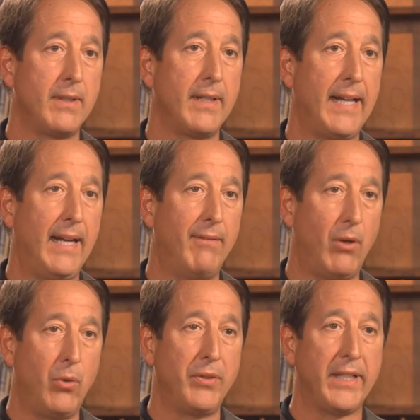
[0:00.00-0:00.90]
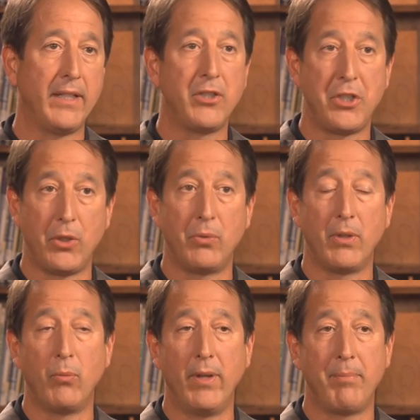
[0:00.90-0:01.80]
have only
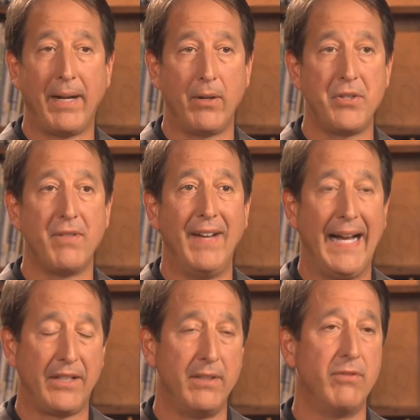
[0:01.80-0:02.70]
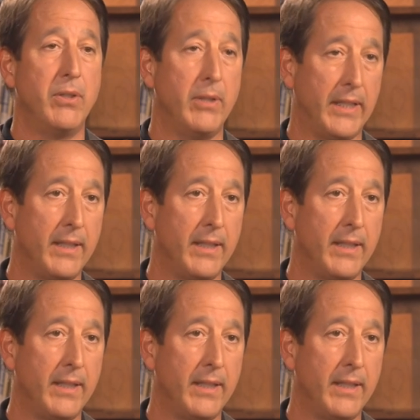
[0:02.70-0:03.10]
children with parents of active duty.